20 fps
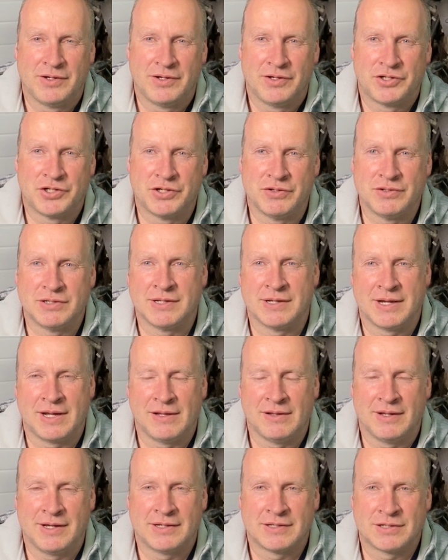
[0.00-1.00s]
choose an
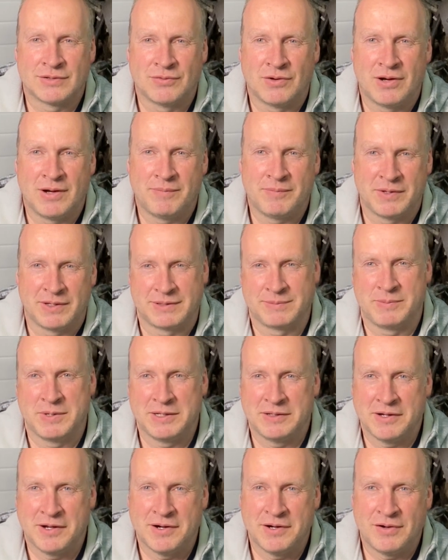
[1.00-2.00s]
LS swap that's
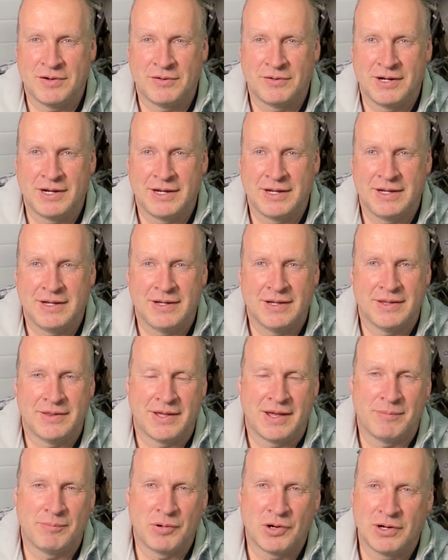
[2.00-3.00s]
been done already and
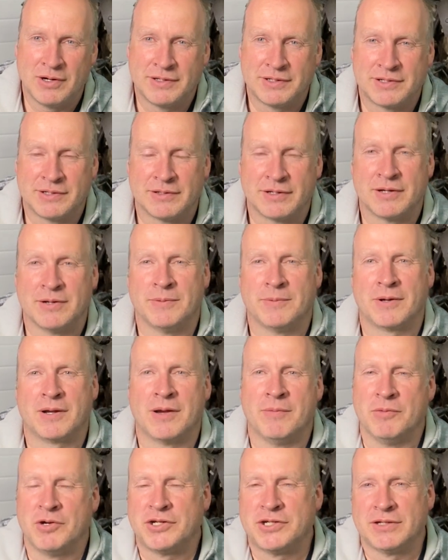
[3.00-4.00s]
that parts are
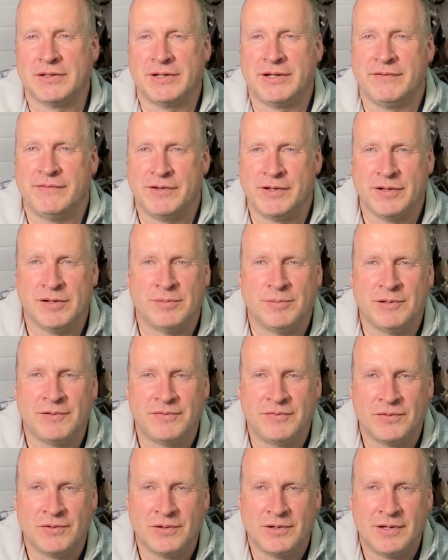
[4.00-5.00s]
commercially available
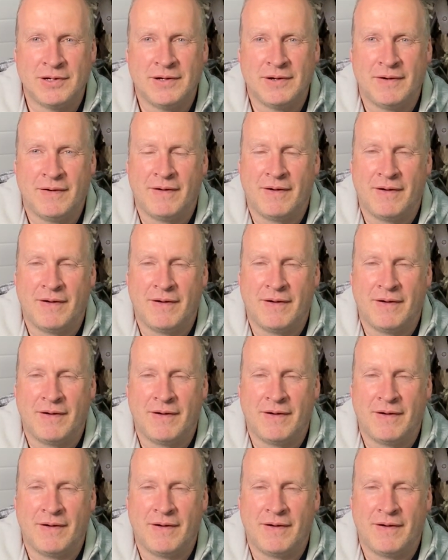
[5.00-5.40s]
for.